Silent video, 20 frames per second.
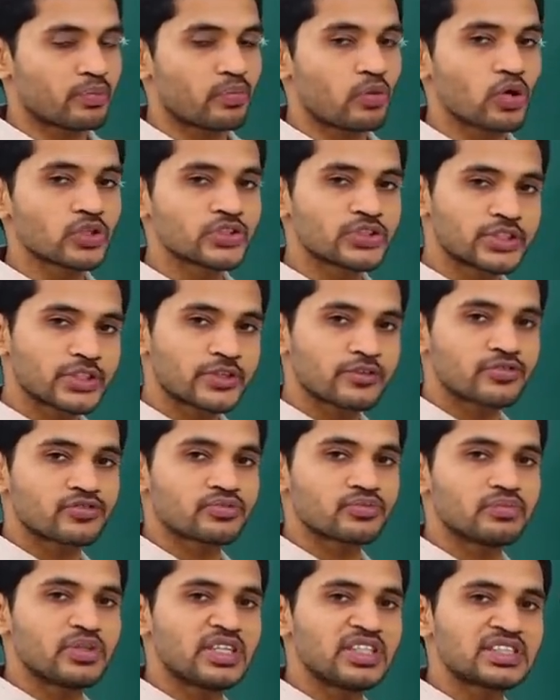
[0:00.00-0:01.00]

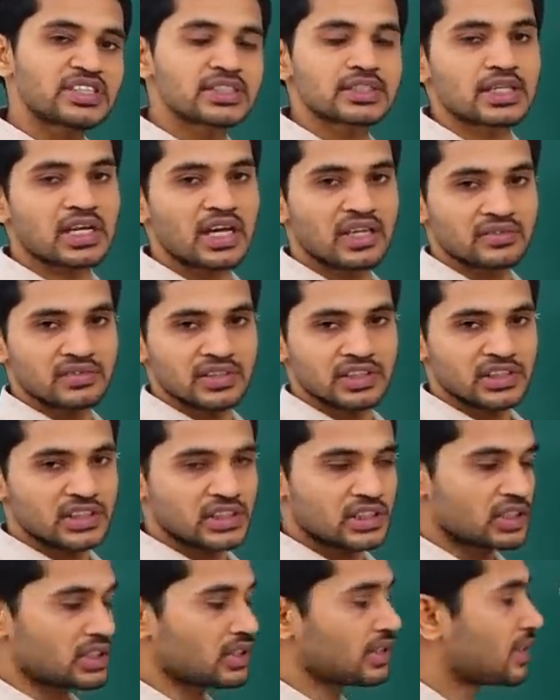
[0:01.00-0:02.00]
Positive means
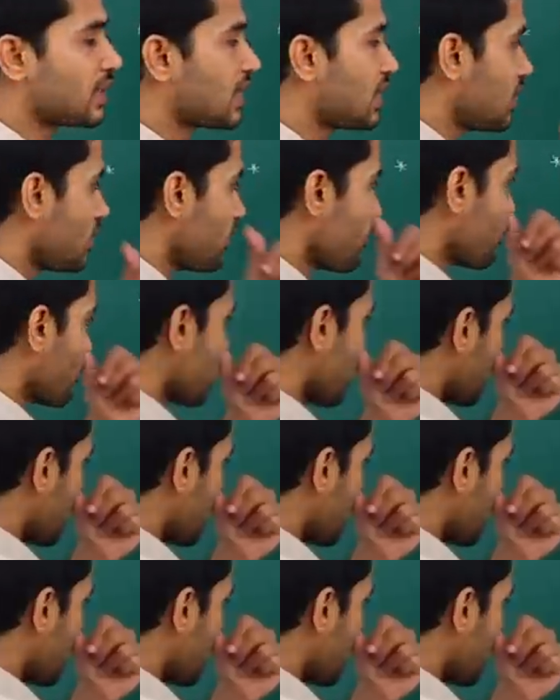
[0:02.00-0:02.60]
converging, clear?